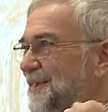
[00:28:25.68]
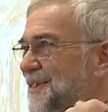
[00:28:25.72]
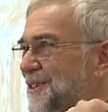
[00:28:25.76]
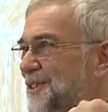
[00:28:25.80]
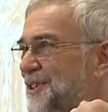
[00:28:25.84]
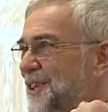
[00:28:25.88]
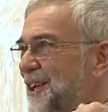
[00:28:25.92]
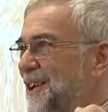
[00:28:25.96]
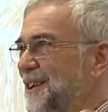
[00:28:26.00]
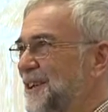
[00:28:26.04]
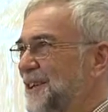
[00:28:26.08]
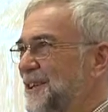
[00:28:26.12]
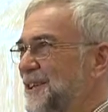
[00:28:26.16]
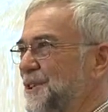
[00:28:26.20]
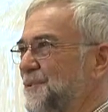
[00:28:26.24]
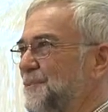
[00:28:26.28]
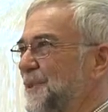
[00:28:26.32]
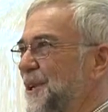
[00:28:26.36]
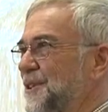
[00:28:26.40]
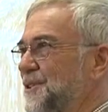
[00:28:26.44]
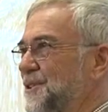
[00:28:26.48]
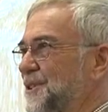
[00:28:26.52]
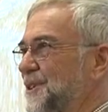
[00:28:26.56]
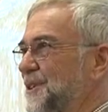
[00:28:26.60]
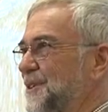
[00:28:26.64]
Sian has
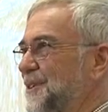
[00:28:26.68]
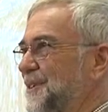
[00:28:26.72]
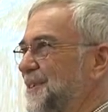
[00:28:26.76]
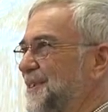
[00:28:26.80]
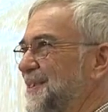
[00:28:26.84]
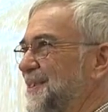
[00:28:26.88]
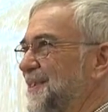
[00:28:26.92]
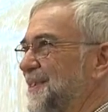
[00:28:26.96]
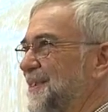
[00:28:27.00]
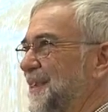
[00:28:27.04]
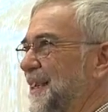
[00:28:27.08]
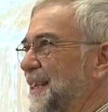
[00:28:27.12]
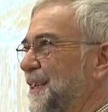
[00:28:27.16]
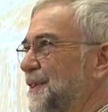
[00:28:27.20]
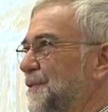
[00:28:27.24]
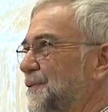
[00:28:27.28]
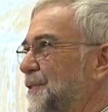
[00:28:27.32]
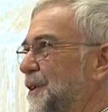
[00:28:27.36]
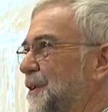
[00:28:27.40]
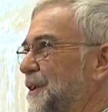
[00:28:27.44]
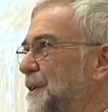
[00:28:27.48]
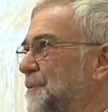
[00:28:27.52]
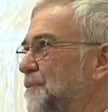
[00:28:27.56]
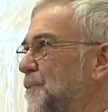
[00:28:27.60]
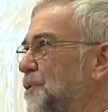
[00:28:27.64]
mentioned in a
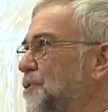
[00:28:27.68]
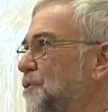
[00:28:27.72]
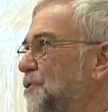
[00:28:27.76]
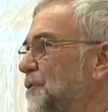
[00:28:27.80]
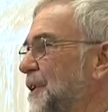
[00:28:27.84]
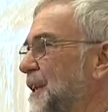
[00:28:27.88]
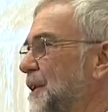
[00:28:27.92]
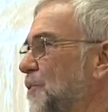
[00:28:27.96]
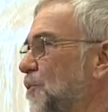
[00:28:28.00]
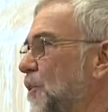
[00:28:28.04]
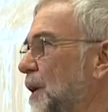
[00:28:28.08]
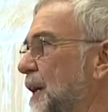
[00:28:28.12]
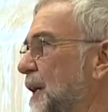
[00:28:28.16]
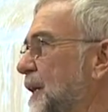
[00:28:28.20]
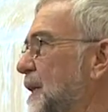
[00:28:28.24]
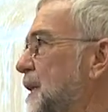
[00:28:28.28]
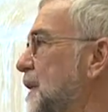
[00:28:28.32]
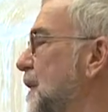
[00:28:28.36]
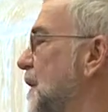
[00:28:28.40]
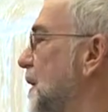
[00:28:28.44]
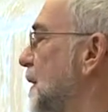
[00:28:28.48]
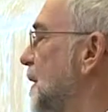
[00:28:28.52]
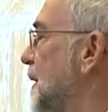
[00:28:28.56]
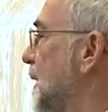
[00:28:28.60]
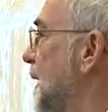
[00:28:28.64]
very moving
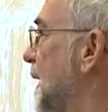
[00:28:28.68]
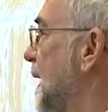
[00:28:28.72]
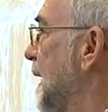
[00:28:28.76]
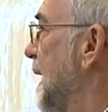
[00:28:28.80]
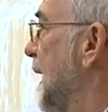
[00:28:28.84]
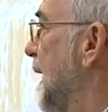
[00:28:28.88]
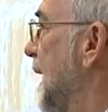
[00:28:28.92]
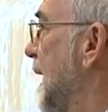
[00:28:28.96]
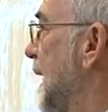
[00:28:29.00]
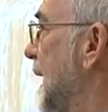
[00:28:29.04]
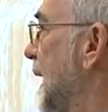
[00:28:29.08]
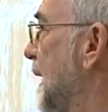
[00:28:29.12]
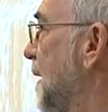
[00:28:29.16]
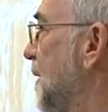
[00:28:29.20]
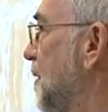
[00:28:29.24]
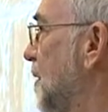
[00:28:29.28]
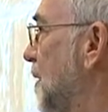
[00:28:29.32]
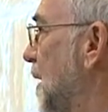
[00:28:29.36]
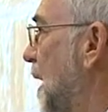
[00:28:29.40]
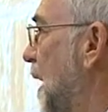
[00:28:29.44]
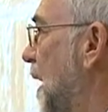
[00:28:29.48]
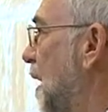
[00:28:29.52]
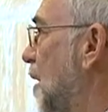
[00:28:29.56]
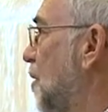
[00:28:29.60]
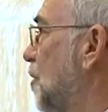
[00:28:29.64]
way.
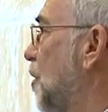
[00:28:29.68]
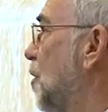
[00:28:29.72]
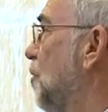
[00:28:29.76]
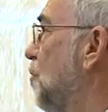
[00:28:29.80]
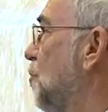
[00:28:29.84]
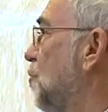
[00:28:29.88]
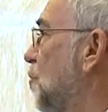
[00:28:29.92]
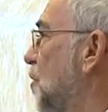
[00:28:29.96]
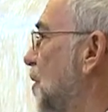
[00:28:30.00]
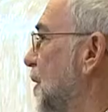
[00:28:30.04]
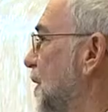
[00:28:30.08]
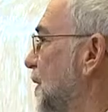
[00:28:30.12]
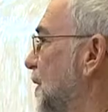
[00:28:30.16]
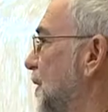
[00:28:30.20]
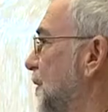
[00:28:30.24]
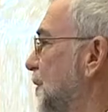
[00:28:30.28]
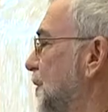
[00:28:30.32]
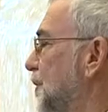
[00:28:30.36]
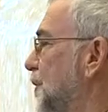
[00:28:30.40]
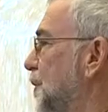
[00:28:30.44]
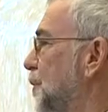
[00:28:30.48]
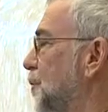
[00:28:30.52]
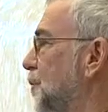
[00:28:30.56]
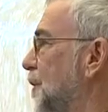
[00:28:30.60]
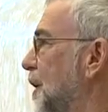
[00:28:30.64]
In our own work
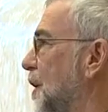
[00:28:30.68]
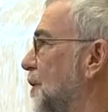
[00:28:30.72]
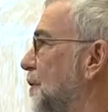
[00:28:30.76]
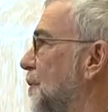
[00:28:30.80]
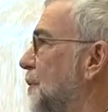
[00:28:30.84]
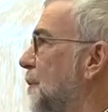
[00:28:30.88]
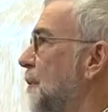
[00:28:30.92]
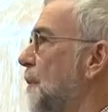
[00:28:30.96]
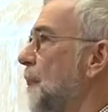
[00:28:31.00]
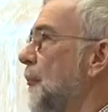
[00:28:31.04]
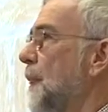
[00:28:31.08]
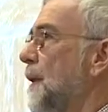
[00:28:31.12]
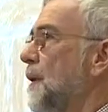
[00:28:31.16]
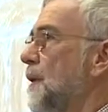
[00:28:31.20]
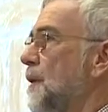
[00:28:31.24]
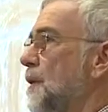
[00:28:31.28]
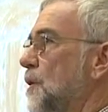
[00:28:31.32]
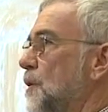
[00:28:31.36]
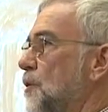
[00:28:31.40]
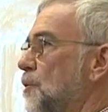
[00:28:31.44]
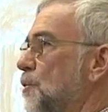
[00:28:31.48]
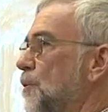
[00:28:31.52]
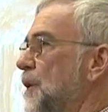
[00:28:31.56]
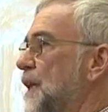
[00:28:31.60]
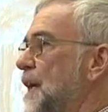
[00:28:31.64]
at CUNO,
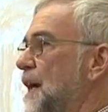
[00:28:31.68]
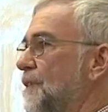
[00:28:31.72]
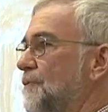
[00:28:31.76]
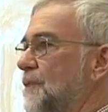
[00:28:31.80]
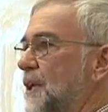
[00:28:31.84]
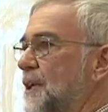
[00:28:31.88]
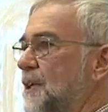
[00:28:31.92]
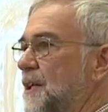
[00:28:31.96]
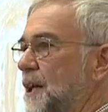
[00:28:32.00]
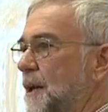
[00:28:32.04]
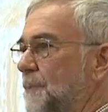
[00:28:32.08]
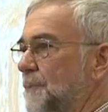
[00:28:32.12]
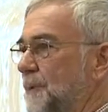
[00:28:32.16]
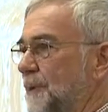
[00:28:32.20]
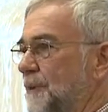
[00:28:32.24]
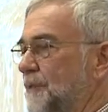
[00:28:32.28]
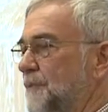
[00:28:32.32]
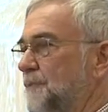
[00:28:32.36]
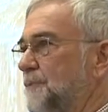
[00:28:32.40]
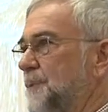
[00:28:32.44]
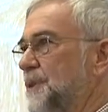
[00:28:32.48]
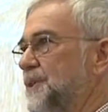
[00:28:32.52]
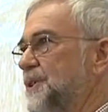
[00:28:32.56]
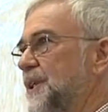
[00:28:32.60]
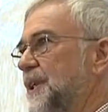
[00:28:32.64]
we have a couple
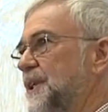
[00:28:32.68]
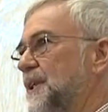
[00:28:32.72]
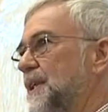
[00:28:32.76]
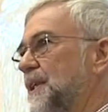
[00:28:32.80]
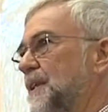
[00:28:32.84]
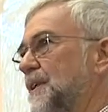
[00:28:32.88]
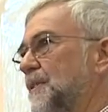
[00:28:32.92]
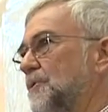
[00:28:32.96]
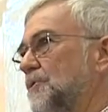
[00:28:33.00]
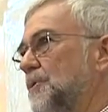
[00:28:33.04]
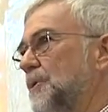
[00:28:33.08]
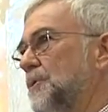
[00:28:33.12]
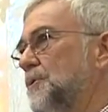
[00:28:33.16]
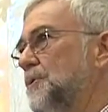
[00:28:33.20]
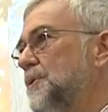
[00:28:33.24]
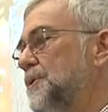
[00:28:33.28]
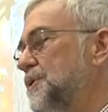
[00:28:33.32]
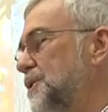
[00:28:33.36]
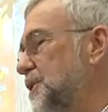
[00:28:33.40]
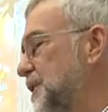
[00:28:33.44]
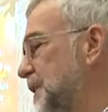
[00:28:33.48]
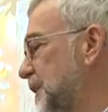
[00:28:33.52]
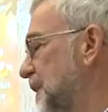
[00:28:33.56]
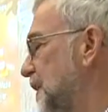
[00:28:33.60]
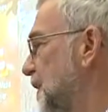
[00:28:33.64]
of particular
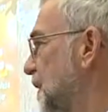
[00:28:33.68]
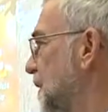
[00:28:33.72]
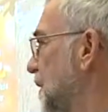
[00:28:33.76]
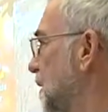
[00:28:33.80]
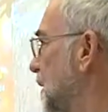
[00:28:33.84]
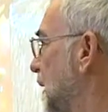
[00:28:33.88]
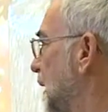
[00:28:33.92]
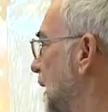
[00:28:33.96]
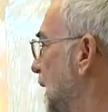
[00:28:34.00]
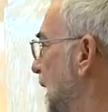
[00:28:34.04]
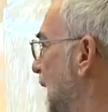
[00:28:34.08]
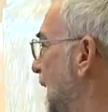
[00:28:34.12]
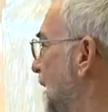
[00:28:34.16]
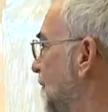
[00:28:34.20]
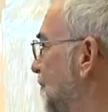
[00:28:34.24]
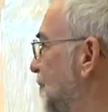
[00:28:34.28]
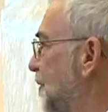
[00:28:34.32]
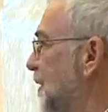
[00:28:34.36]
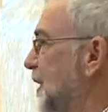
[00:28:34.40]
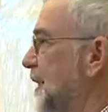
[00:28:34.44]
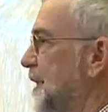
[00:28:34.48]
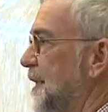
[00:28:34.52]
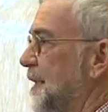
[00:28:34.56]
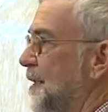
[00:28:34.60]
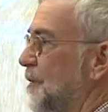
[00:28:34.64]
routes.
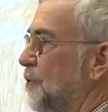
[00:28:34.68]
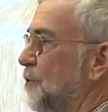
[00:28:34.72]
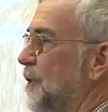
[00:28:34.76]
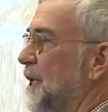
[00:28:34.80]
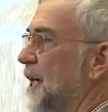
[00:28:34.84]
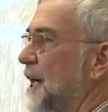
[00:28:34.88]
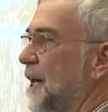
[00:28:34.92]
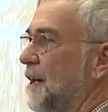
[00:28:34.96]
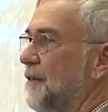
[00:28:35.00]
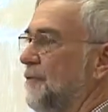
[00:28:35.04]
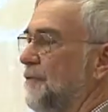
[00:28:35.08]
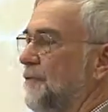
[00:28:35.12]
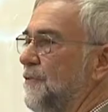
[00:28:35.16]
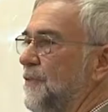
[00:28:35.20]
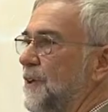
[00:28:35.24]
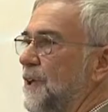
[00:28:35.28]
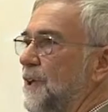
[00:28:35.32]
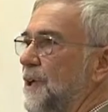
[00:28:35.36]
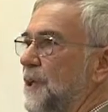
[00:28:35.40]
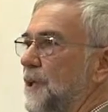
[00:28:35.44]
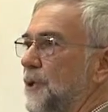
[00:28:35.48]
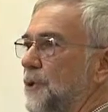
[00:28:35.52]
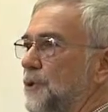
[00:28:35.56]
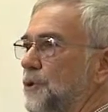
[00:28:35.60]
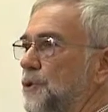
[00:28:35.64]
Every year we have
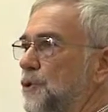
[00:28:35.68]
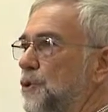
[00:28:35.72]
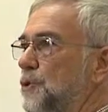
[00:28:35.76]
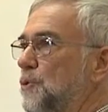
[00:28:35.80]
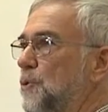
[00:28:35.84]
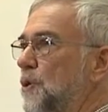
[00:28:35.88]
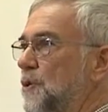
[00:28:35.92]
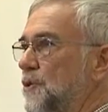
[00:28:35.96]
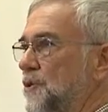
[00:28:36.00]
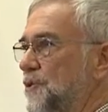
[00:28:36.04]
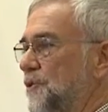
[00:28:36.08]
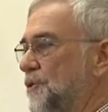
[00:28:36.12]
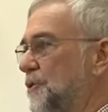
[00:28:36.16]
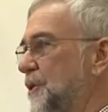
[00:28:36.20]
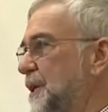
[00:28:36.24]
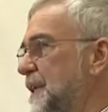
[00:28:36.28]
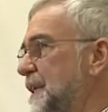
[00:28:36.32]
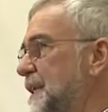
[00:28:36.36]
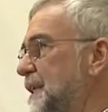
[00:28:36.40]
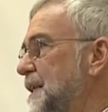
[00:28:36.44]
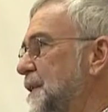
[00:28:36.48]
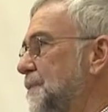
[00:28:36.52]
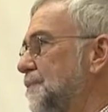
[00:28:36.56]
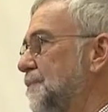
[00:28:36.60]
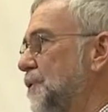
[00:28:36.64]
2 or
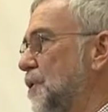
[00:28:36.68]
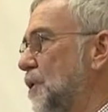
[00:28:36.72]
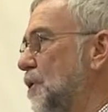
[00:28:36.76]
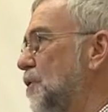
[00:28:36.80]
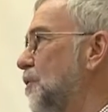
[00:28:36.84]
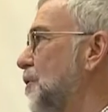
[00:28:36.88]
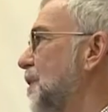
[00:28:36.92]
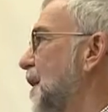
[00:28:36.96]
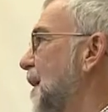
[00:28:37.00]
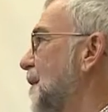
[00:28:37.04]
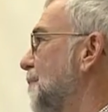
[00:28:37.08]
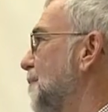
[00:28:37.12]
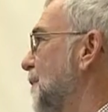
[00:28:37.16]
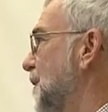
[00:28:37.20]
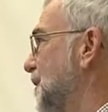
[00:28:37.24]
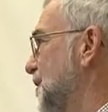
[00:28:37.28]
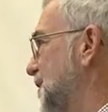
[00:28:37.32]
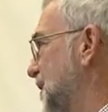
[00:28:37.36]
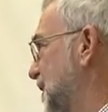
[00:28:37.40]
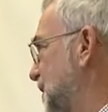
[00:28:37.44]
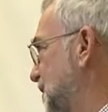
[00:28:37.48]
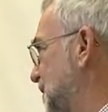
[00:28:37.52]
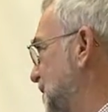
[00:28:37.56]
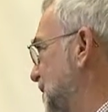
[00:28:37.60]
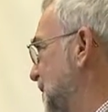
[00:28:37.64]
3 program
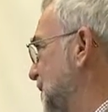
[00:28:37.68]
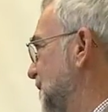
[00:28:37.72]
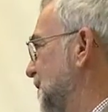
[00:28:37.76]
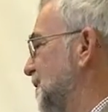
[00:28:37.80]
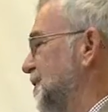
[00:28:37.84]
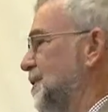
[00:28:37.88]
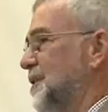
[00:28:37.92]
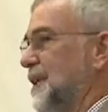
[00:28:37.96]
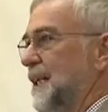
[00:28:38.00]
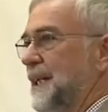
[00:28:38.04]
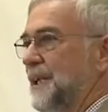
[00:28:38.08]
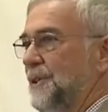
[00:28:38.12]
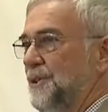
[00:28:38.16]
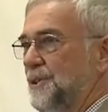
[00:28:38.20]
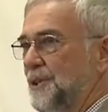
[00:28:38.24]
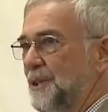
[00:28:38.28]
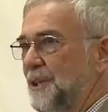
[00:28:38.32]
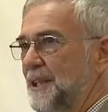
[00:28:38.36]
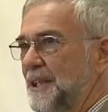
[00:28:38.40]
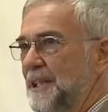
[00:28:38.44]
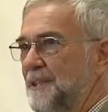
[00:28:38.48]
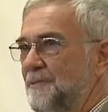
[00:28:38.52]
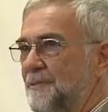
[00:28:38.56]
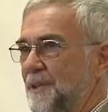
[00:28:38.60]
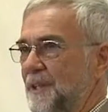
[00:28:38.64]
assistants in
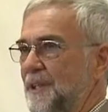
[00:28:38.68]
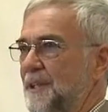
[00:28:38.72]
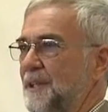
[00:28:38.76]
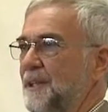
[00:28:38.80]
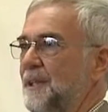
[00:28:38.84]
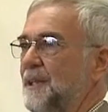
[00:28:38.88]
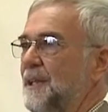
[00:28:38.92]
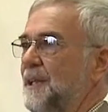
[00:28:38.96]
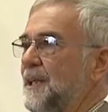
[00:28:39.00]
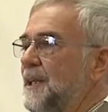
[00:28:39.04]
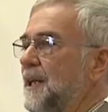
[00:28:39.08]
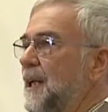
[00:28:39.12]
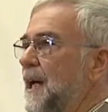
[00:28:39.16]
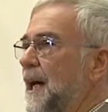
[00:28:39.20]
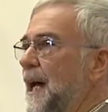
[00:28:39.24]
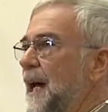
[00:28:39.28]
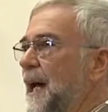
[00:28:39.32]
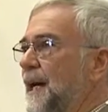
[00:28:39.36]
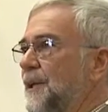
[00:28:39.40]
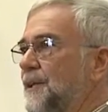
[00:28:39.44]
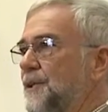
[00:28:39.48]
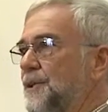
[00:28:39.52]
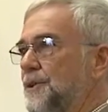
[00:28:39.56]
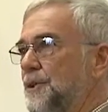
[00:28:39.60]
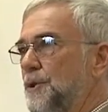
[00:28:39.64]
Geneva
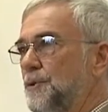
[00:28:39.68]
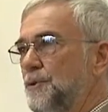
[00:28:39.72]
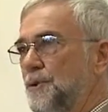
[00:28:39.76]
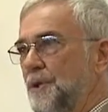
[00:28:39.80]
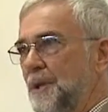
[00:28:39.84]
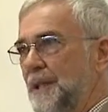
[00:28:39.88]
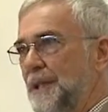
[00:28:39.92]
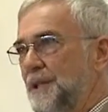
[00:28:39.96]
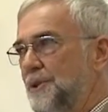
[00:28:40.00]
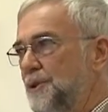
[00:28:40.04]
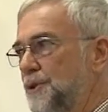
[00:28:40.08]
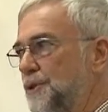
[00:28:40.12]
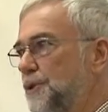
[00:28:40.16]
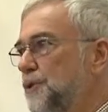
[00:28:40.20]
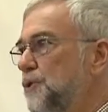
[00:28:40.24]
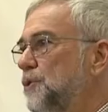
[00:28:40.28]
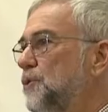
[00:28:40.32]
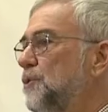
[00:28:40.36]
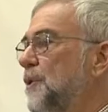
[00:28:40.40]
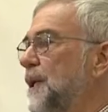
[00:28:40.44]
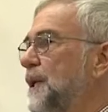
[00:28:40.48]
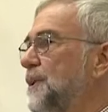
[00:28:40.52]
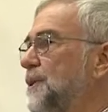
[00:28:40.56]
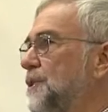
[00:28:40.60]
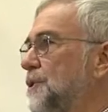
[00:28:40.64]
and usually
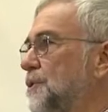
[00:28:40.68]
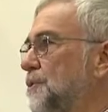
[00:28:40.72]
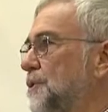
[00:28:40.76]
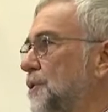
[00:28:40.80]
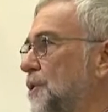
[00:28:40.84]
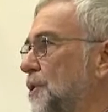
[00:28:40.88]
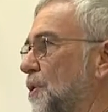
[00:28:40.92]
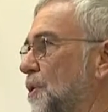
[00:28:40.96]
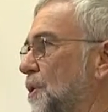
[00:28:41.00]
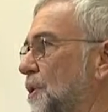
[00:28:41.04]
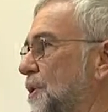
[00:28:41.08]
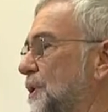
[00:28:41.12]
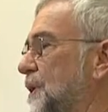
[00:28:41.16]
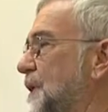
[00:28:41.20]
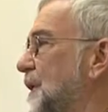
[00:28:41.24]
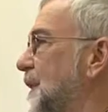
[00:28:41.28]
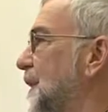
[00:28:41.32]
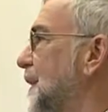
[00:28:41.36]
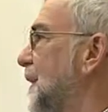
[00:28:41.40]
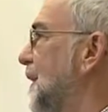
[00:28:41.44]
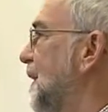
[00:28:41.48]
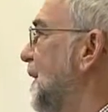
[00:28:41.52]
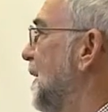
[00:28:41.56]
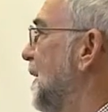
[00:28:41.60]
2 in New York.